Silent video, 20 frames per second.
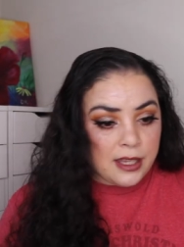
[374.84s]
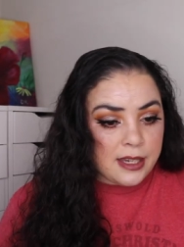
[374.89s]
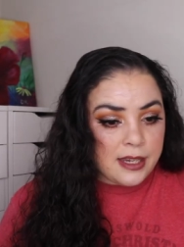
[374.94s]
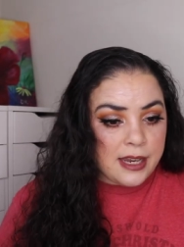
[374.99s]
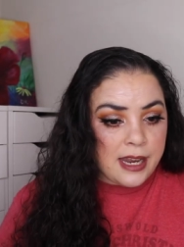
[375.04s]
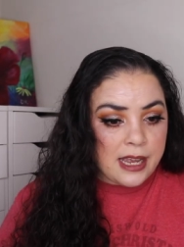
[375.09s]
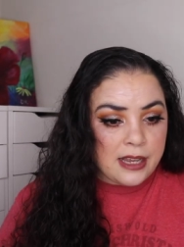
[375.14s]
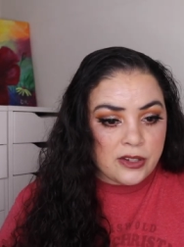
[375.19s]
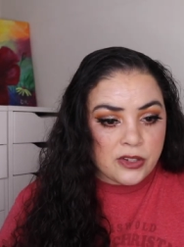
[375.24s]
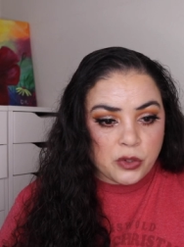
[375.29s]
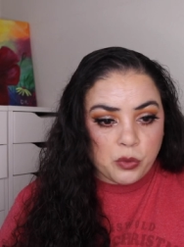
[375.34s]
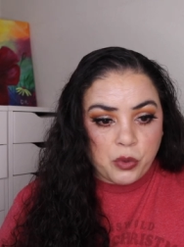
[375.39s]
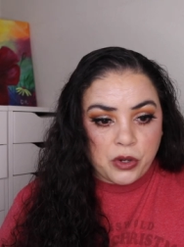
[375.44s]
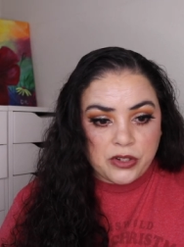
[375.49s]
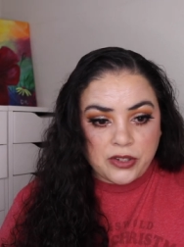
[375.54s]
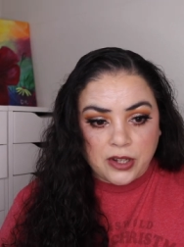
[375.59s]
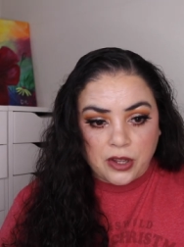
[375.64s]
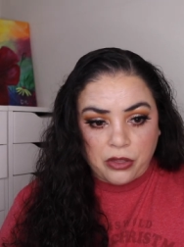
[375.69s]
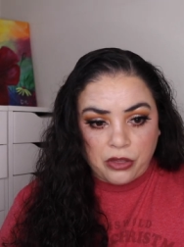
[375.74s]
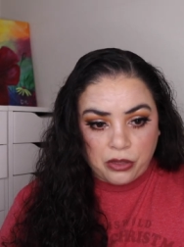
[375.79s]
Next
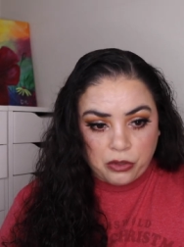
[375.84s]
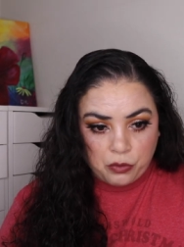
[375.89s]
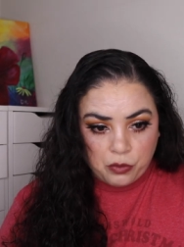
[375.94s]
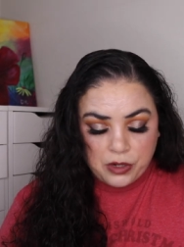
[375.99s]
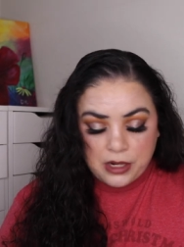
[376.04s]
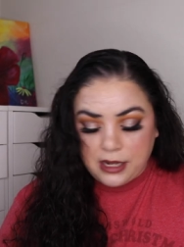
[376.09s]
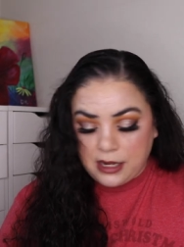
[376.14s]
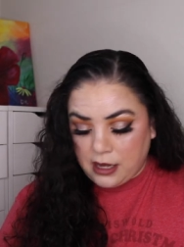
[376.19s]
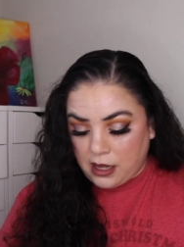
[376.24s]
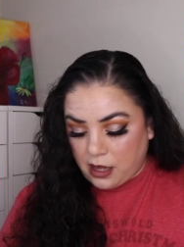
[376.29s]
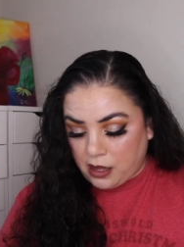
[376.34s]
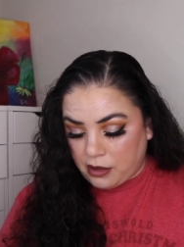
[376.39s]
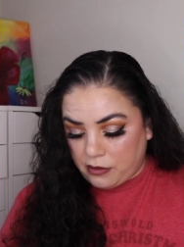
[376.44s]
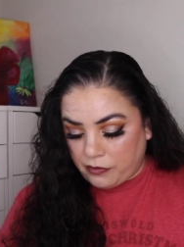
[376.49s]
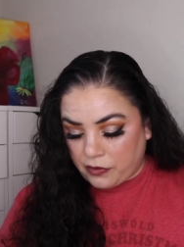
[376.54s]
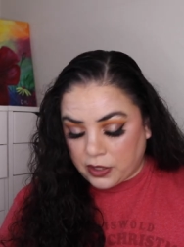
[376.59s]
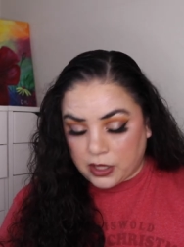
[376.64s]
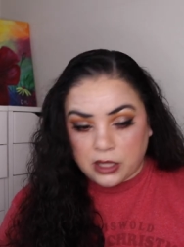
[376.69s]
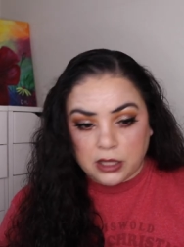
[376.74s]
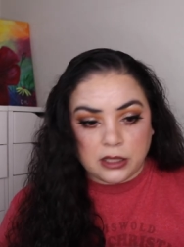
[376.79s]
was a three
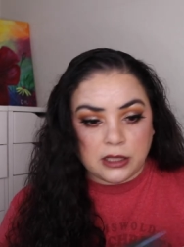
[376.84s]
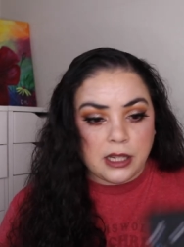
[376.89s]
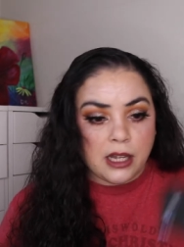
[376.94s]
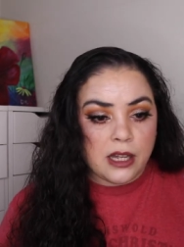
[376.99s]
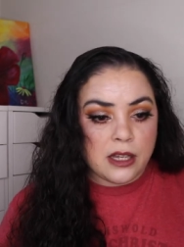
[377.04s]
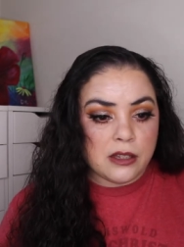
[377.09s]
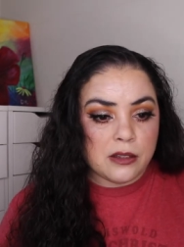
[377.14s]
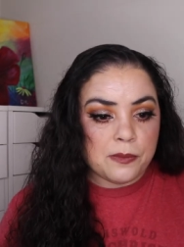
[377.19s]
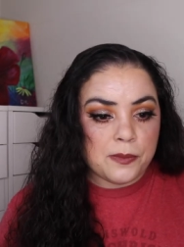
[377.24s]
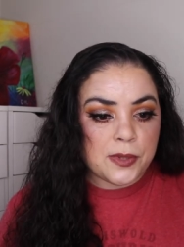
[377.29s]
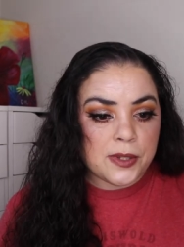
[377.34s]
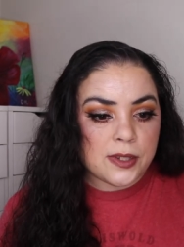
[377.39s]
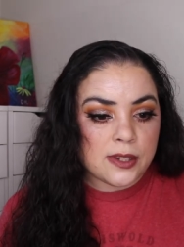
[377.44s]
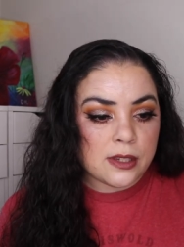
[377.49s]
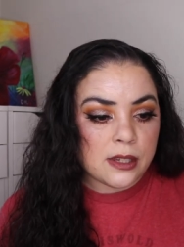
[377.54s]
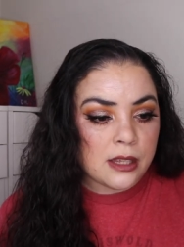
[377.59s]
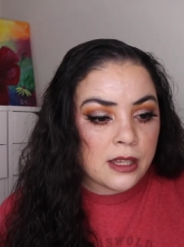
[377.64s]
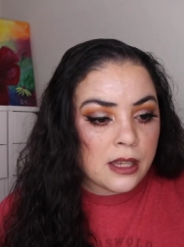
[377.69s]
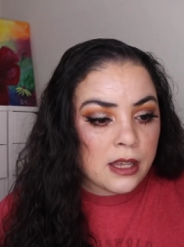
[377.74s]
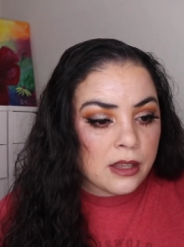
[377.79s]
of clubs.